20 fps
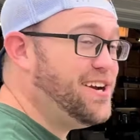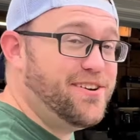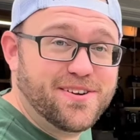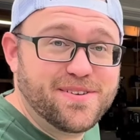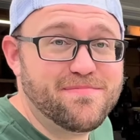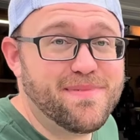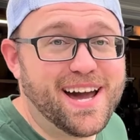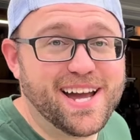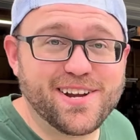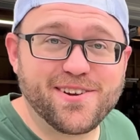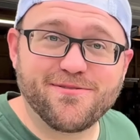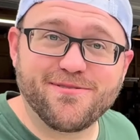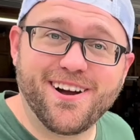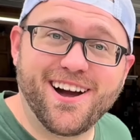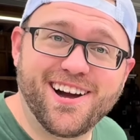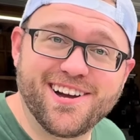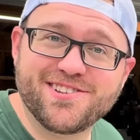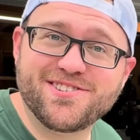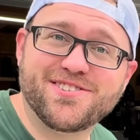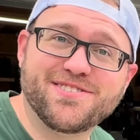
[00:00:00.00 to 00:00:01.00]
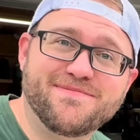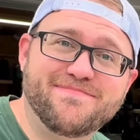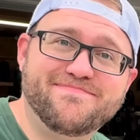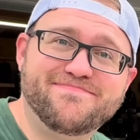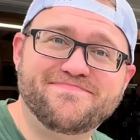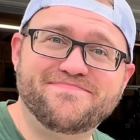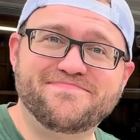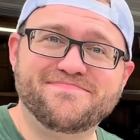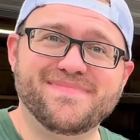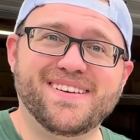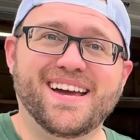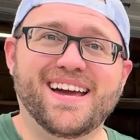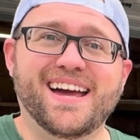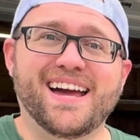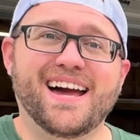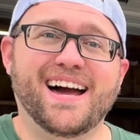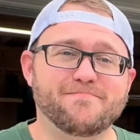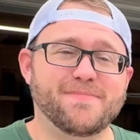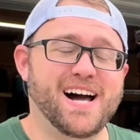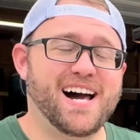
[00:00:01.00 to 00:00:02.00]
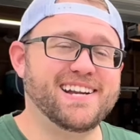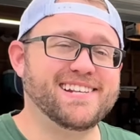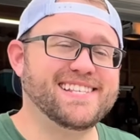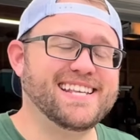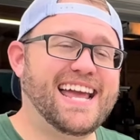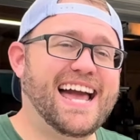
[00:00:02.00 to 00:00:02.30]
in my garage. Honestly,